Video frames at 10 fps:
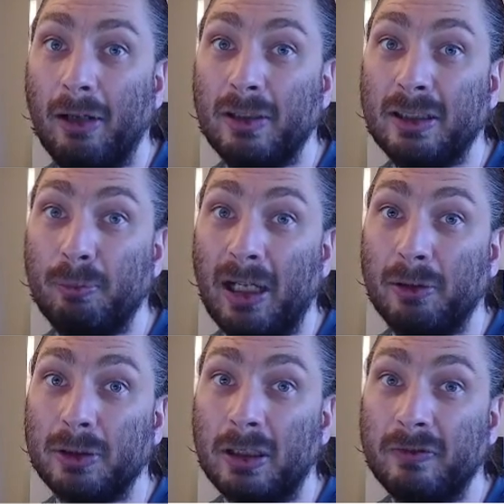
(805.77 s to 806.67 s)
does it
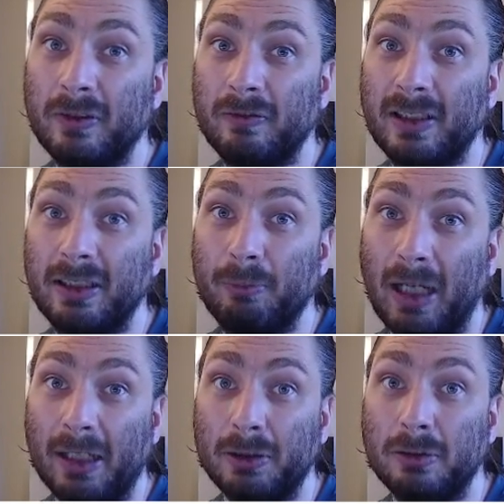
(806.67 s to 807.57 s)
bounce off of the
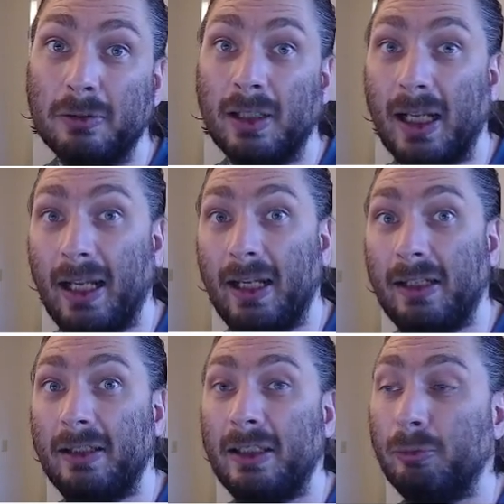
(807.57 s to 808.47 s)
paddle
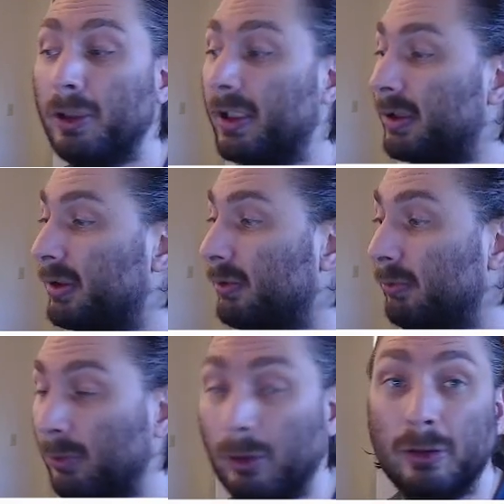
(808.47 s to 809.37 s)
and the bricks,
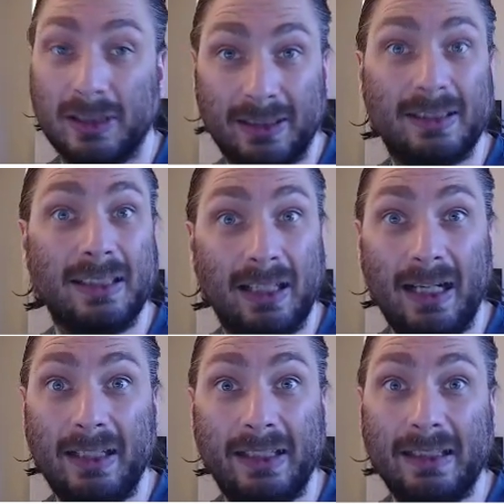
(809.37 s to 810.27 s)
or just
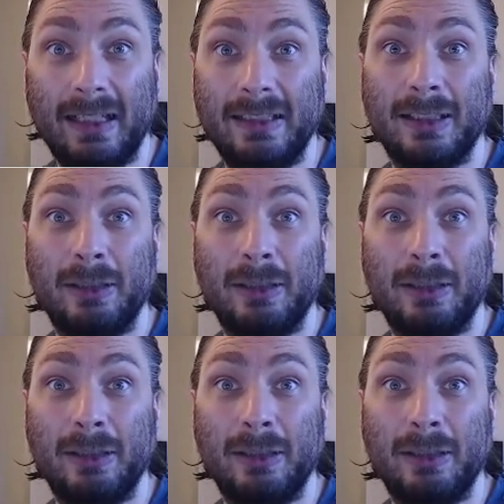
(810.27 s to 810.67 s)
anything that is a